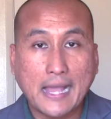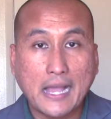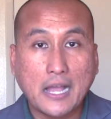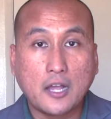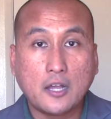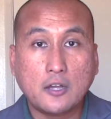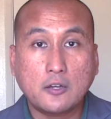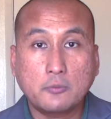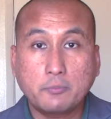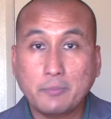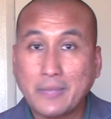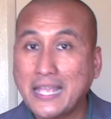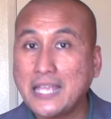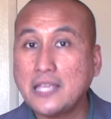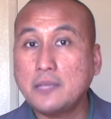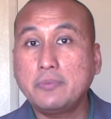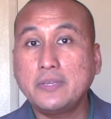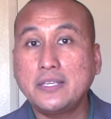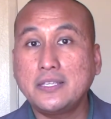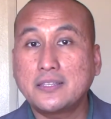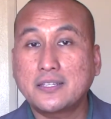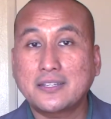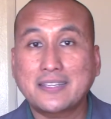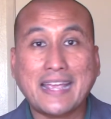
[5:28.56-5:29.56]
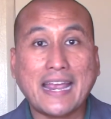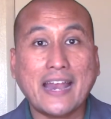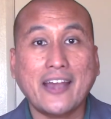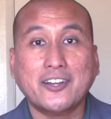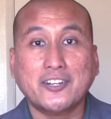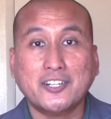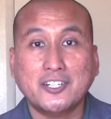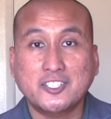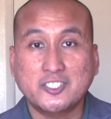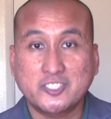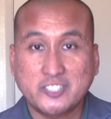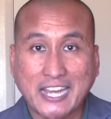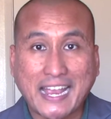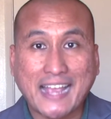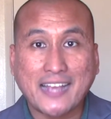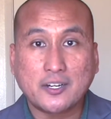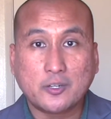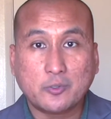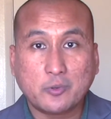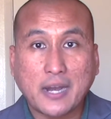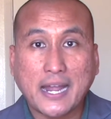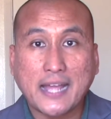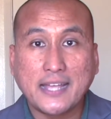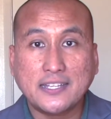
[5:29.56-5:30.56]
Now, maybe the character
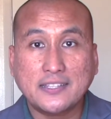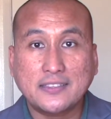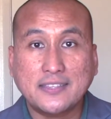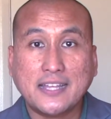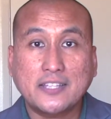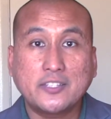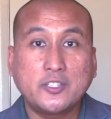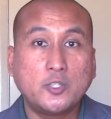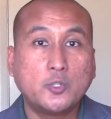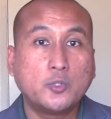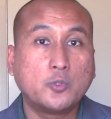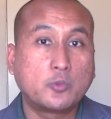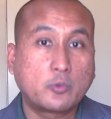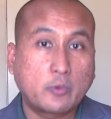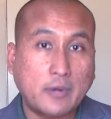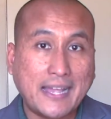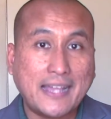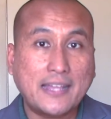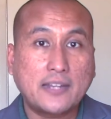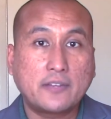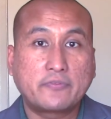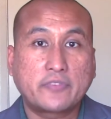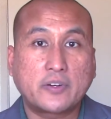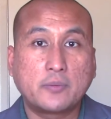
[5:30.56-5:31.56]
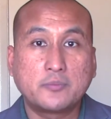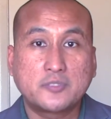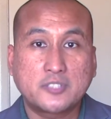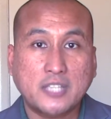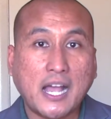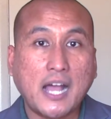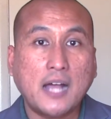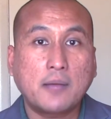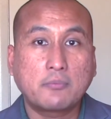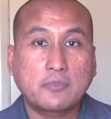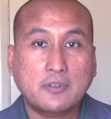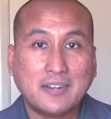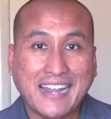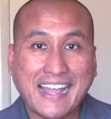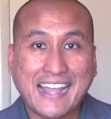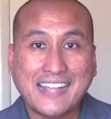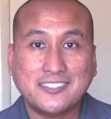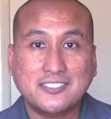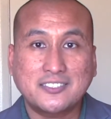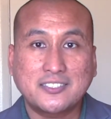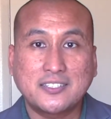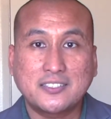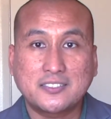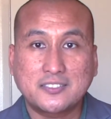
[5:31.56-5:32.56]
Jack Ryan that you read from Tom
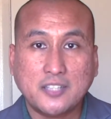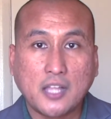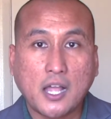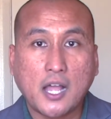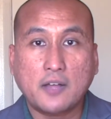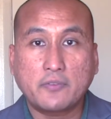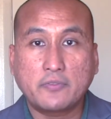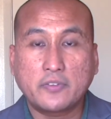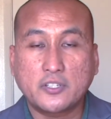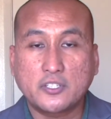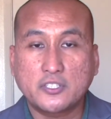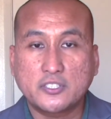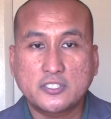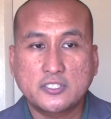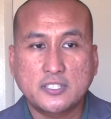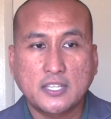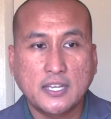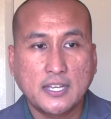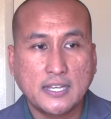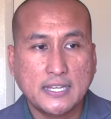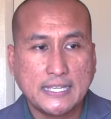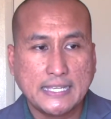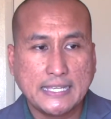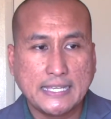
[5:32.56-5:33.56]
Clancy's novels